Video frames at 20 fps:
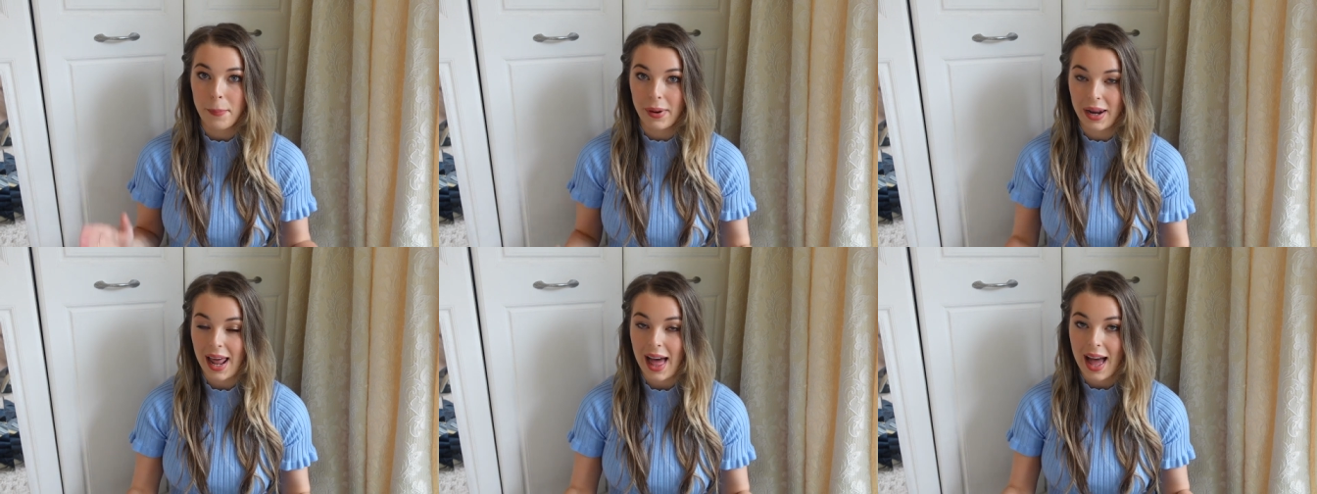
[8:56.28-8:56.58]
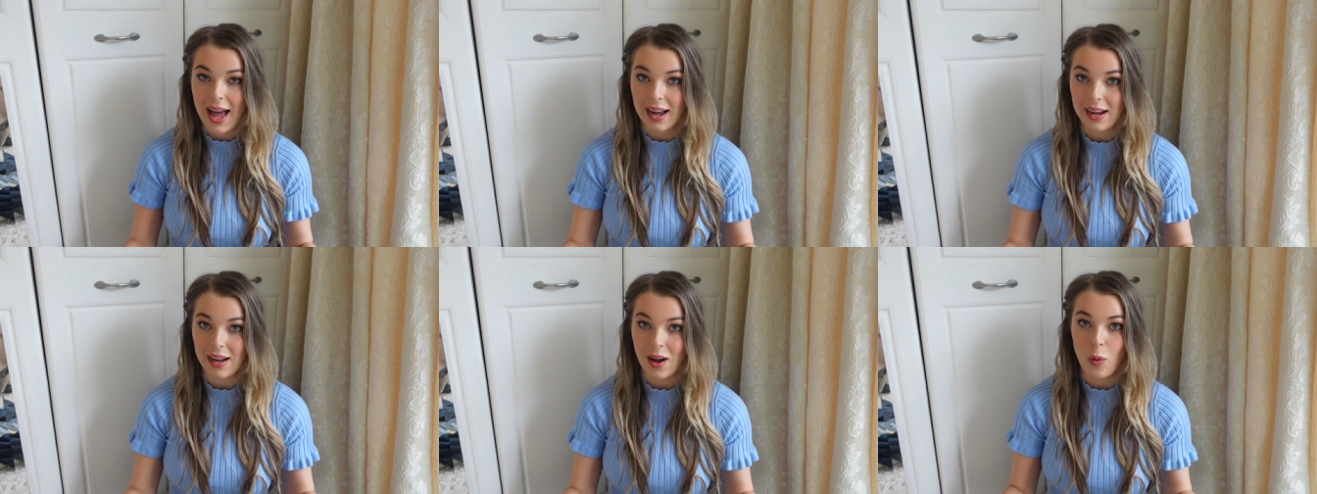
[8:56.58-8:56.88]

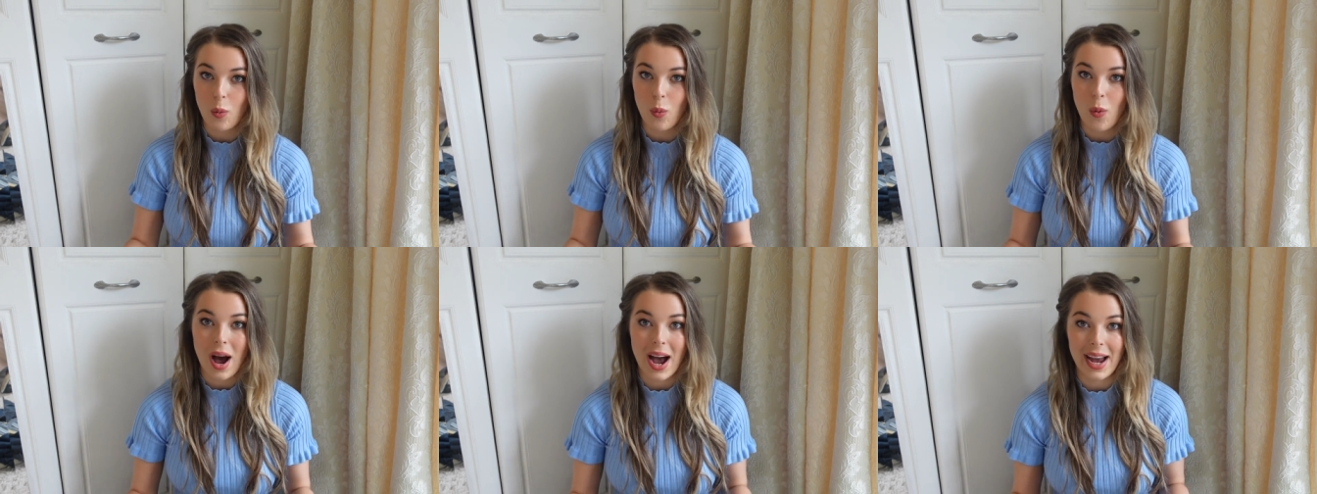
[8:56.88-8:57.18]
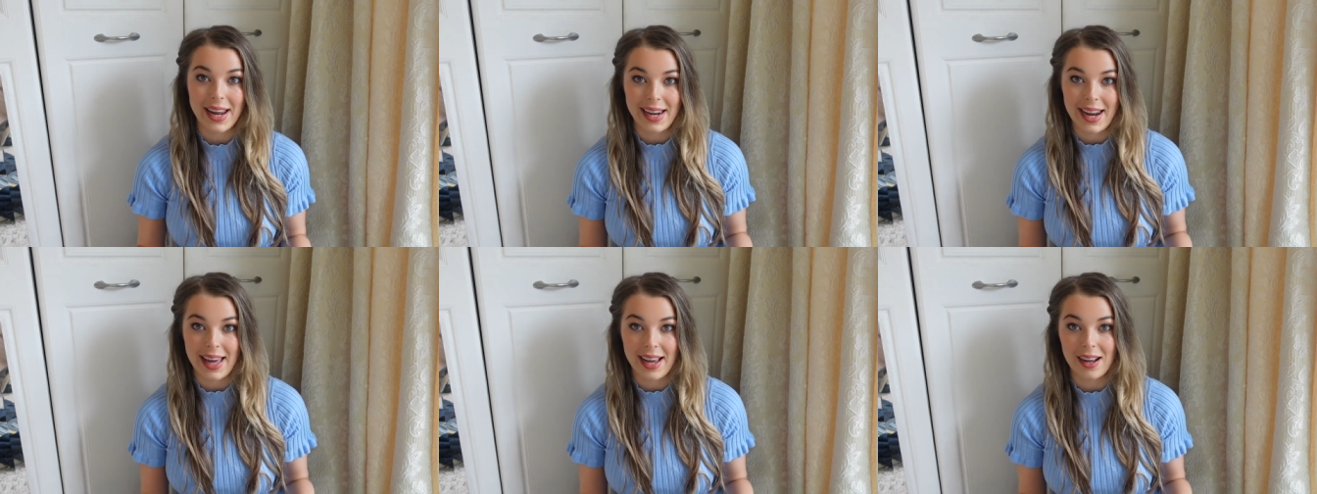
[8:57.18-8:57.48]
black
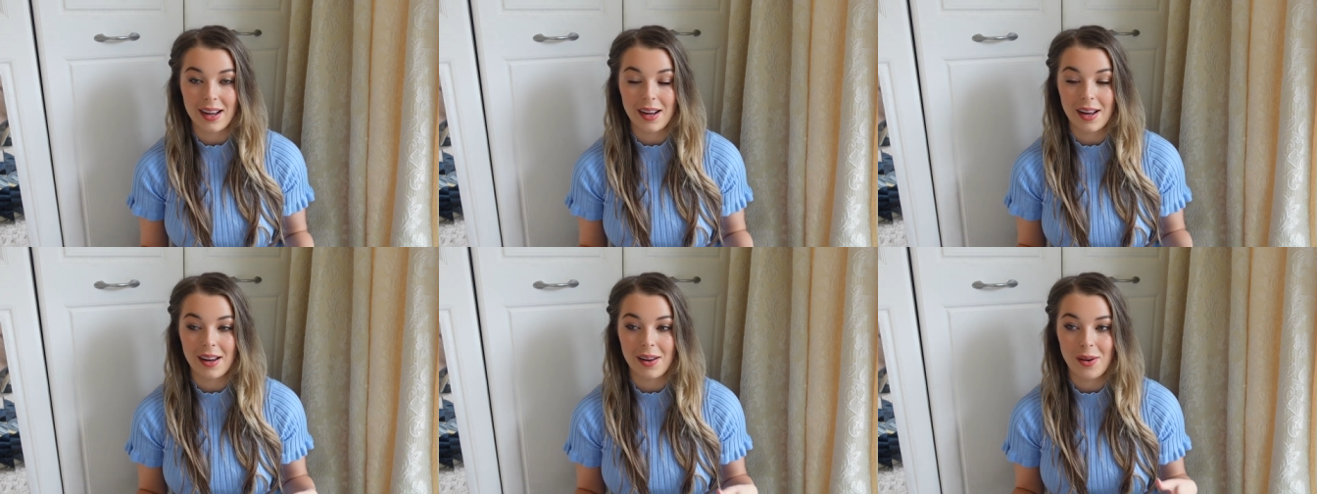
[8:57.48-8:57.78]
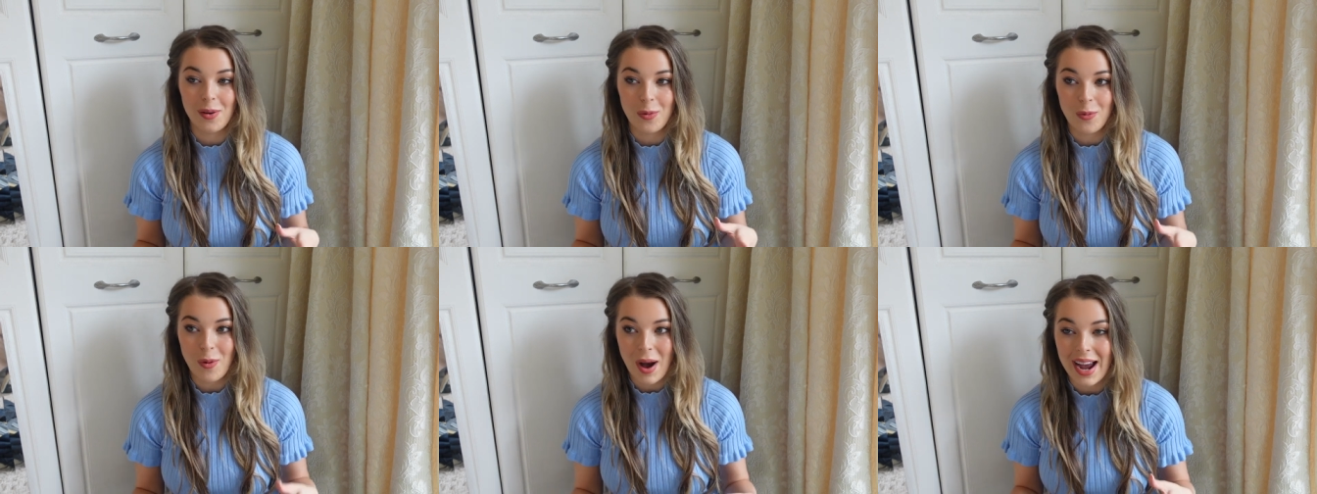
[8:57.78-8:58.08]
wide length
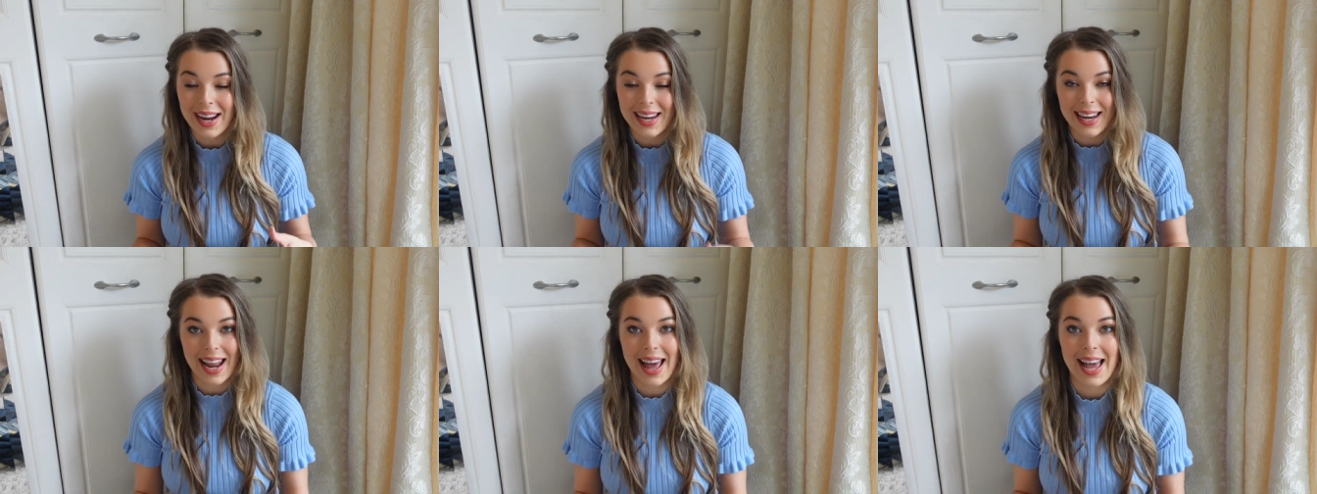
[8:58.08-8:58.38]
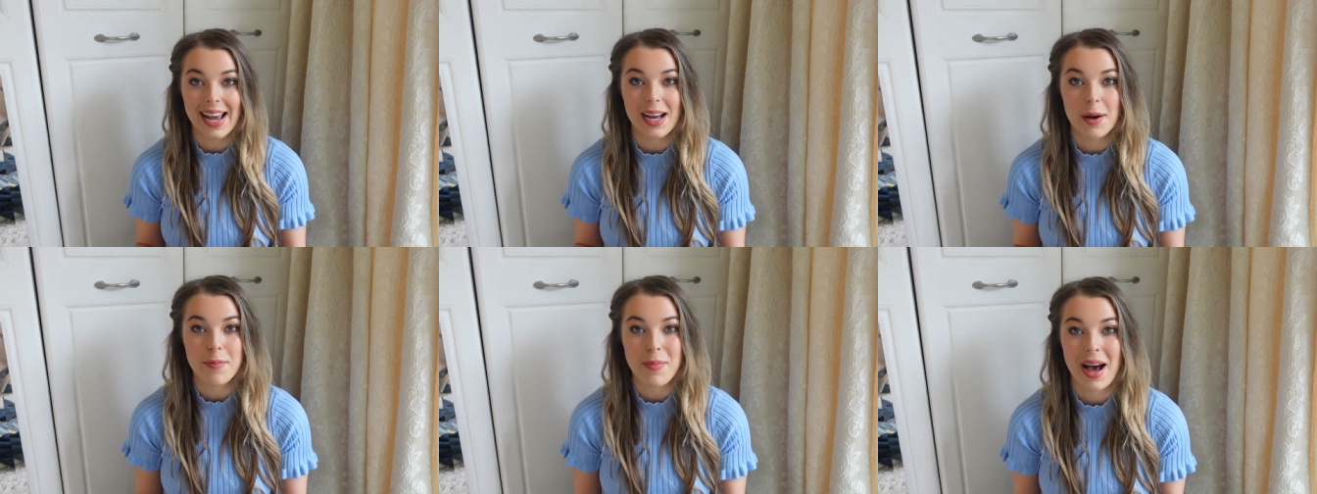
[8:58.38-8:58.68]
wide
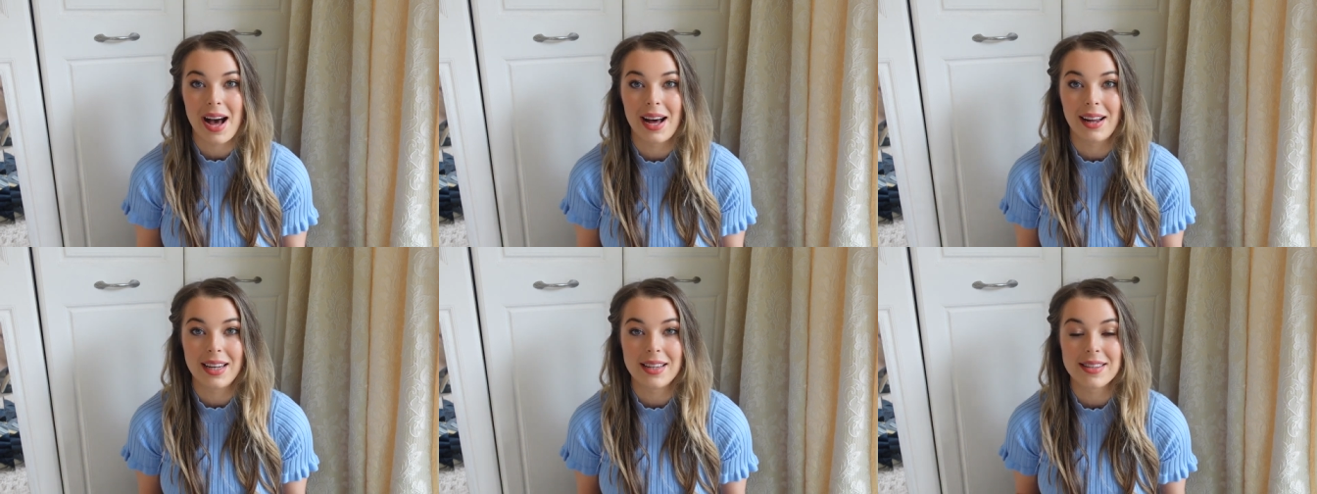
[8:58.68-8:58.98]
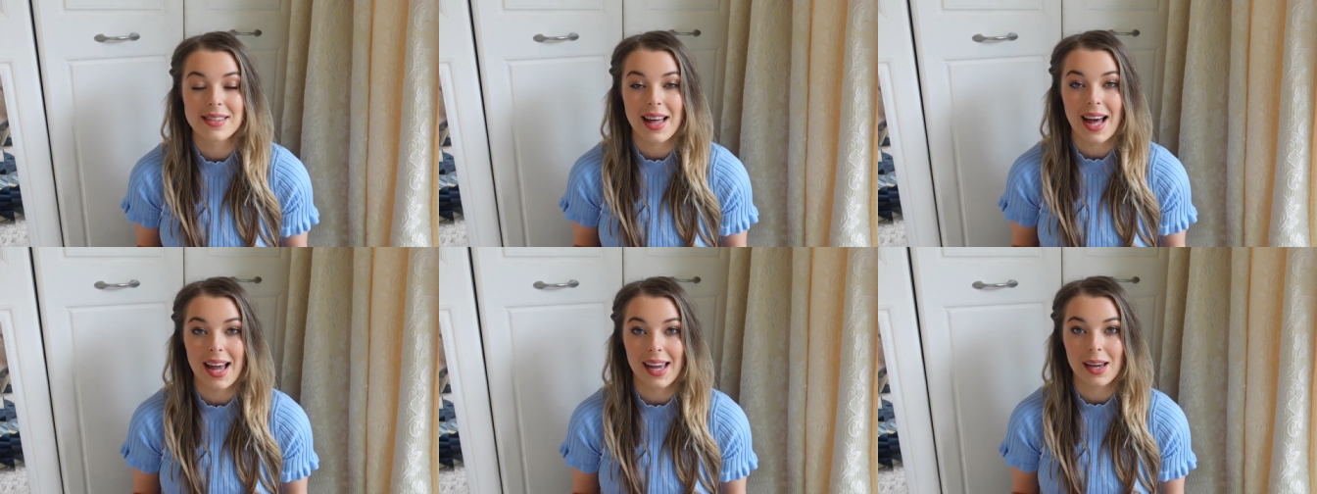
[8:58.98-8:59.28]
leg
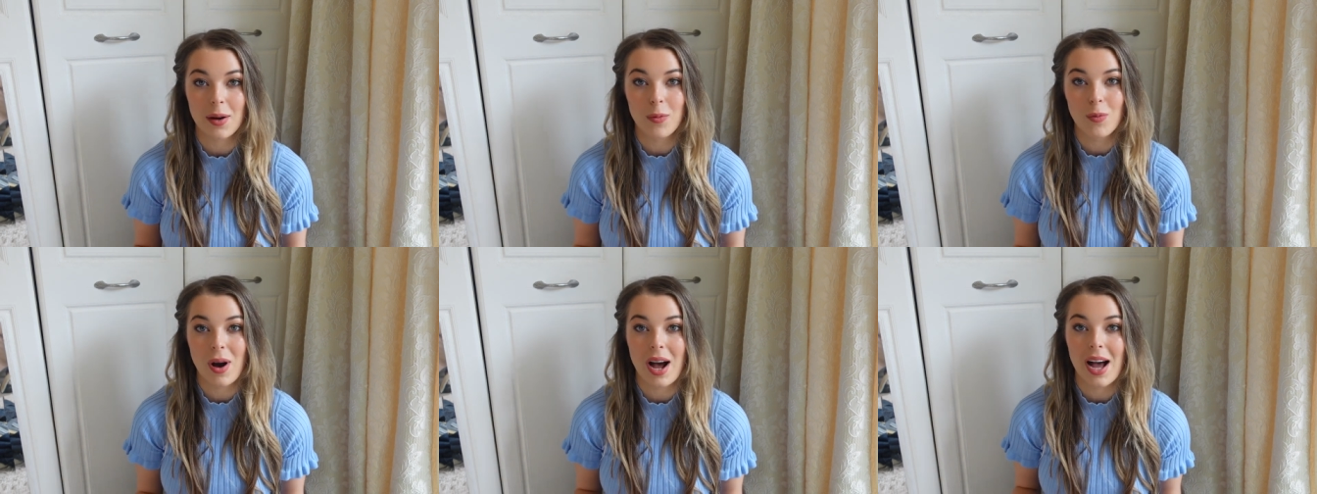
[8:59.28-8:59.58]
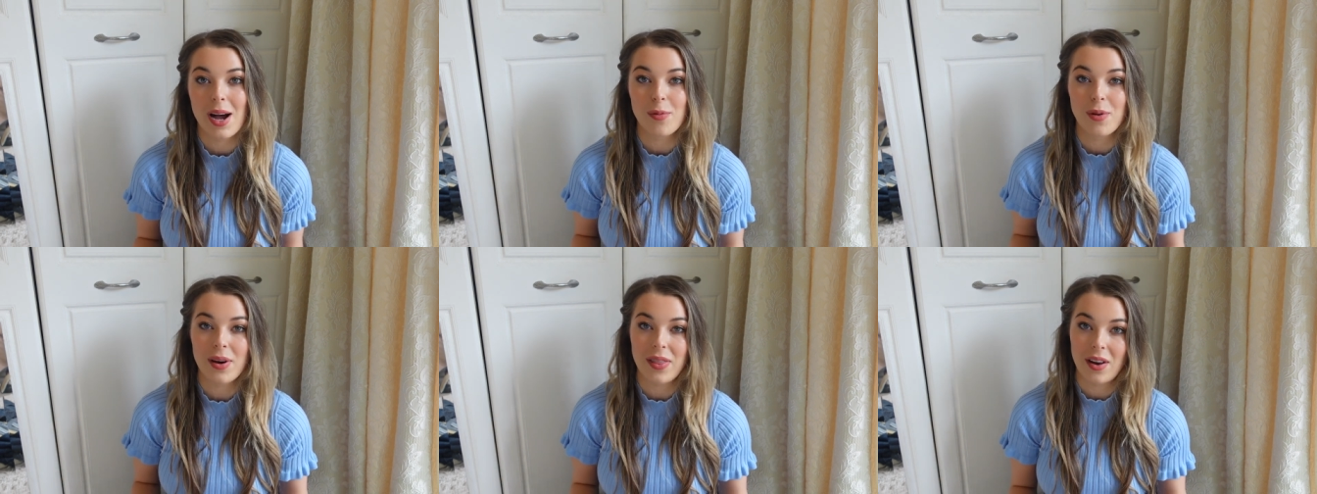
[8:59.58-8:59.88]
pants that I can
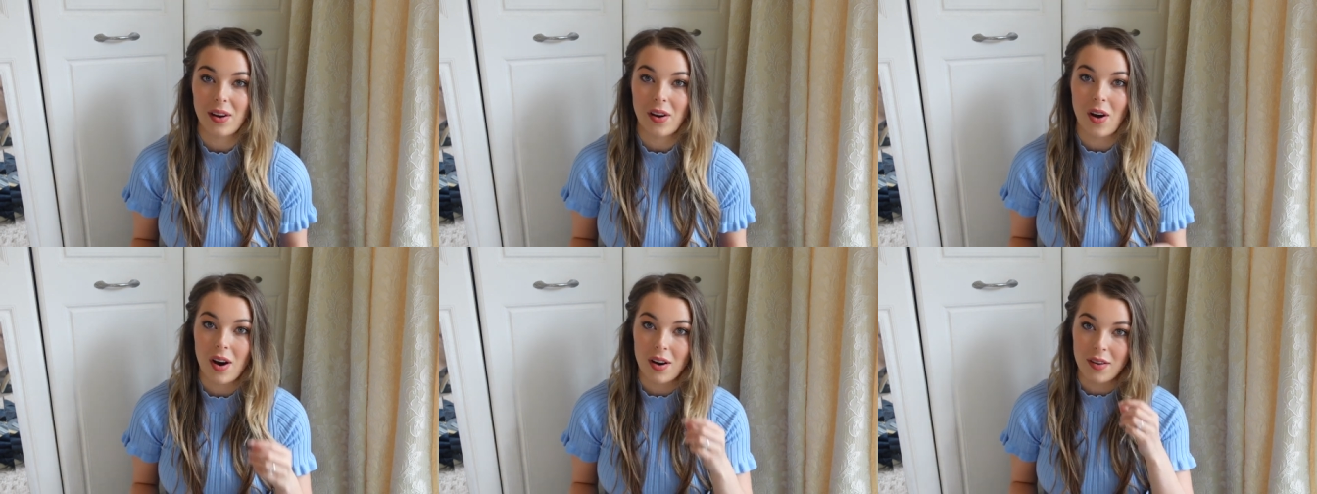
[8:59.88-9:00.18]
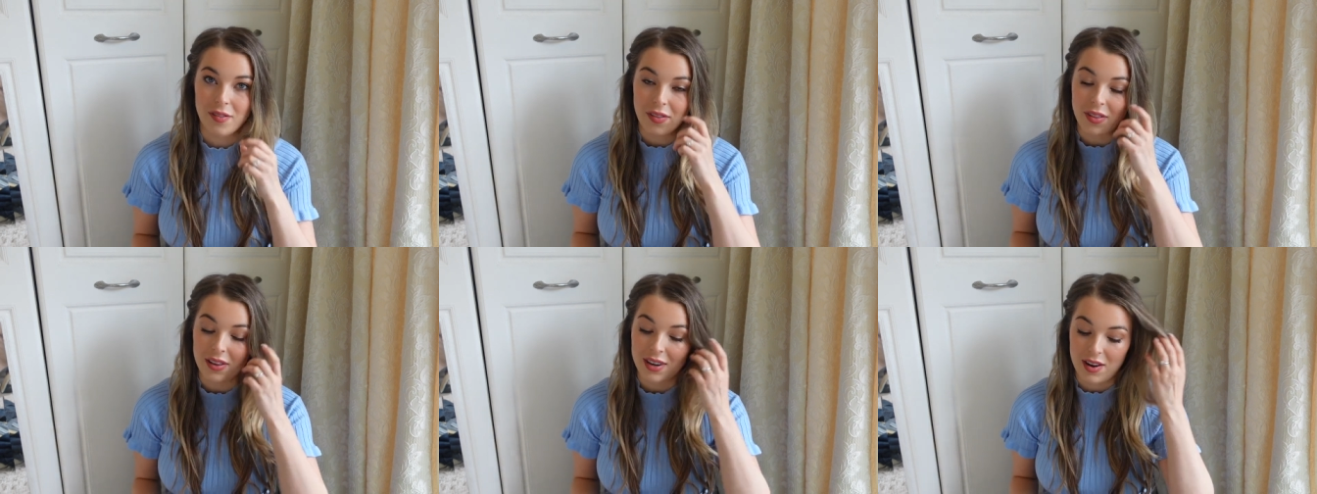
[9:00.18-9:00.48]
wear with a lot
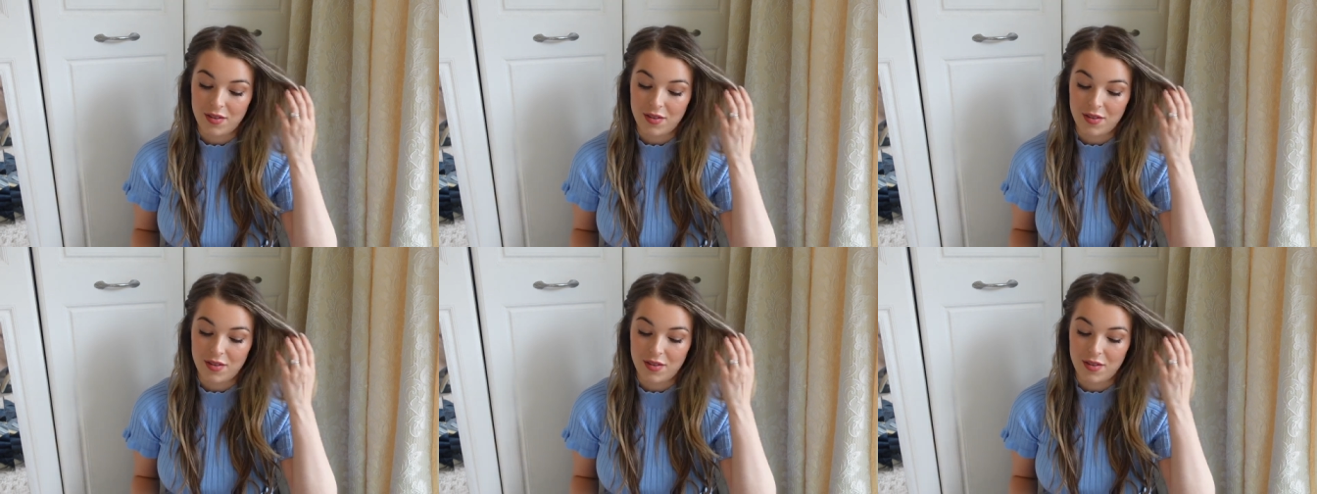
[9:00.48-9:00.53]
of the